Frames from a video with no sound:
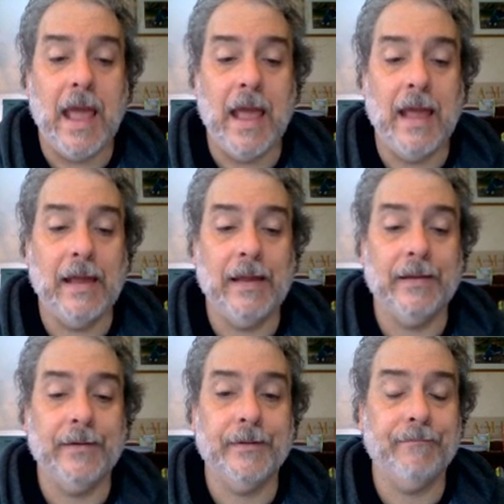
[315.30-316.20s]

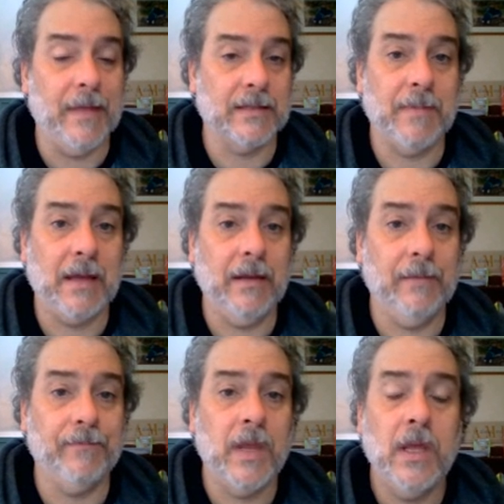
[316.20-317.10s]
And that's about
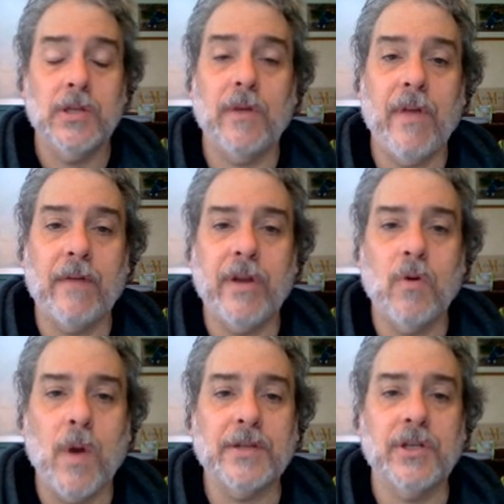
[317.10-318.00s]
it. So if you have
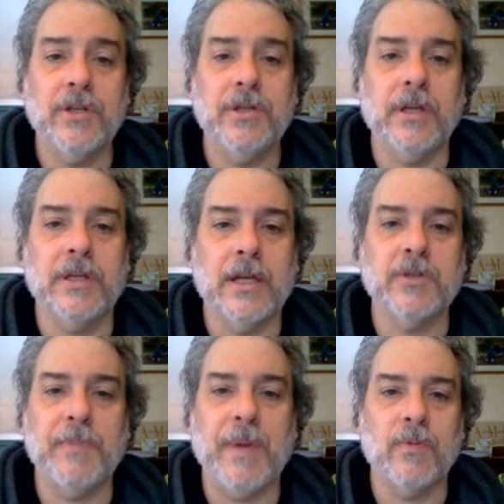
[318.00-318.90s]
any questions, you can
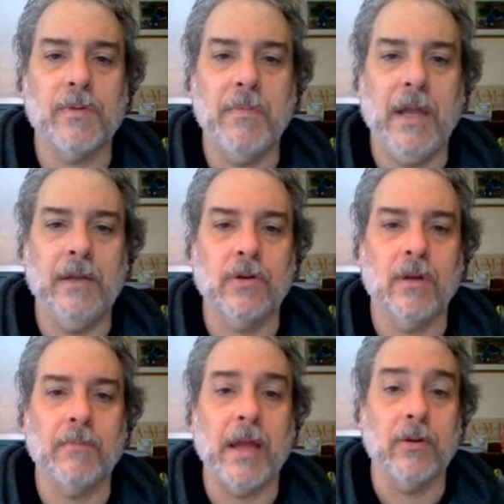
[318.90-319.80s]
touch base with me
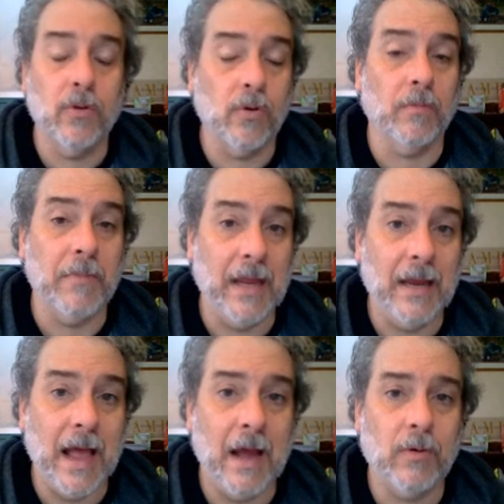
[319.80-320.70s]
during my Google
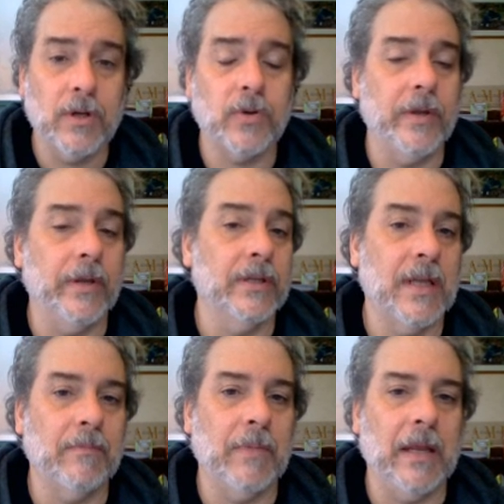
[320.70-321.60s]
Meet hours or you can
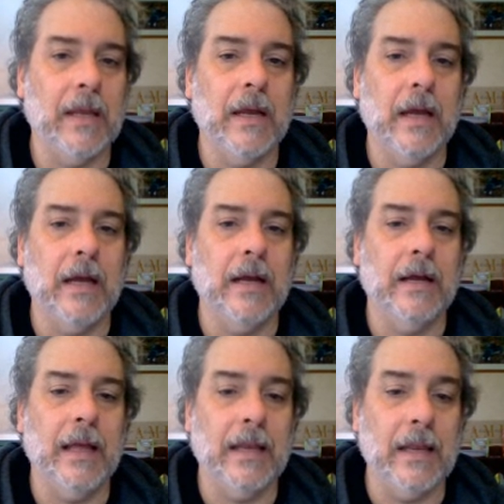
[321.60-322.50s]
send me
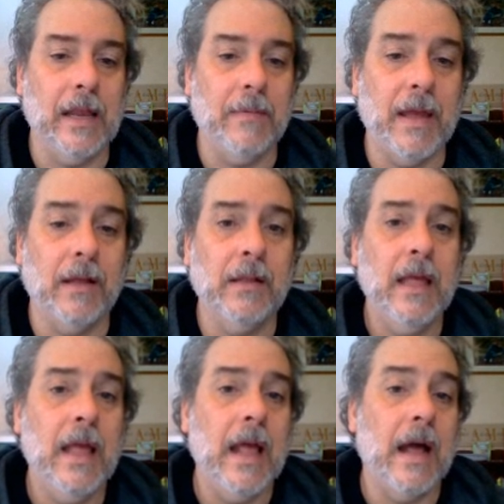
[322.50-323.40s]
uh, an email
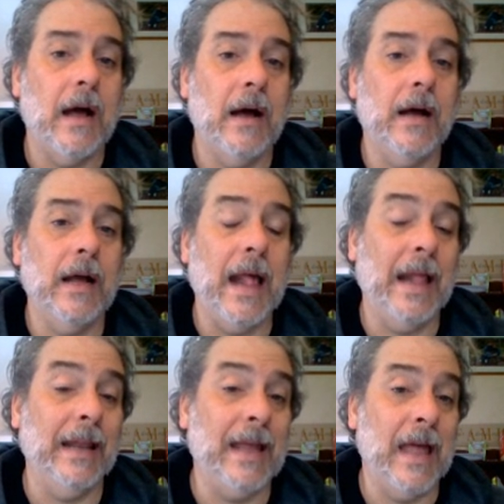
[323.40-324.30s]
uh,
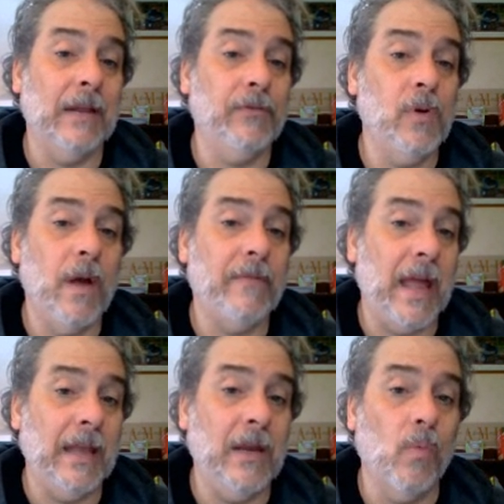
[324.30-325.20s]
and again, if you have
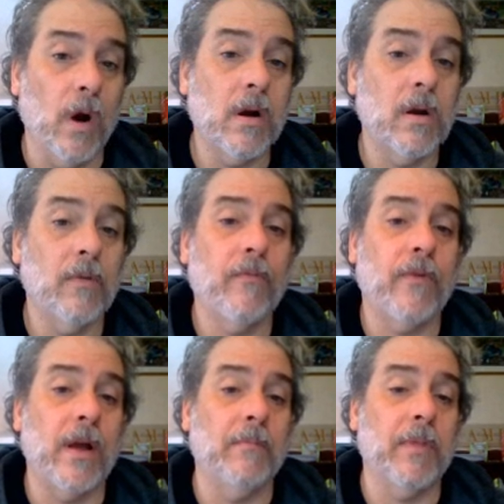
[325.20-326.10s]
any work
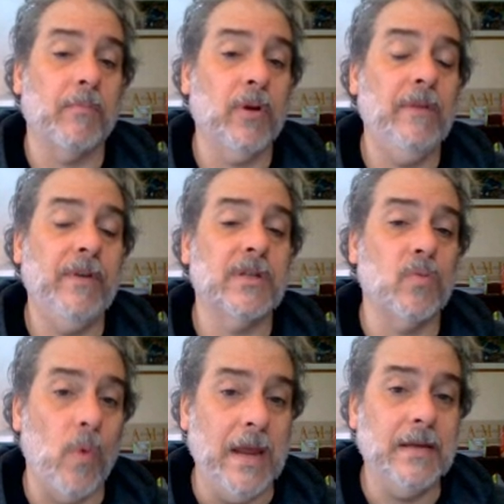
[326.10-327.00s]
from the
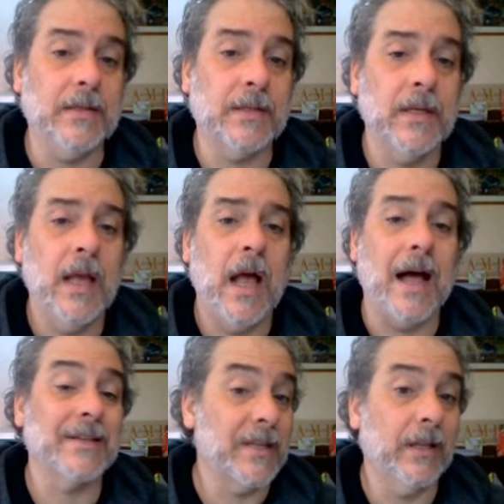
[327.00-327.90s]
previous weeks,
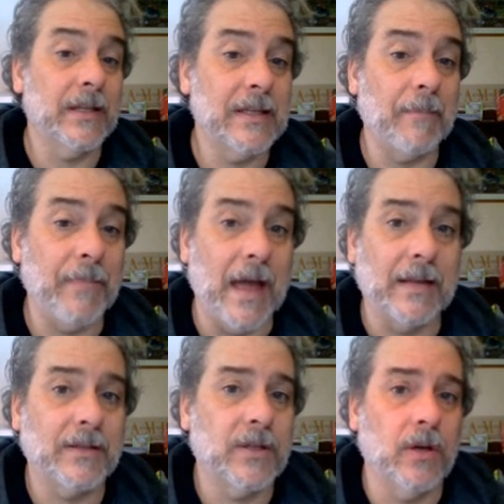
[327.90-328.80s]
I'll still accept that.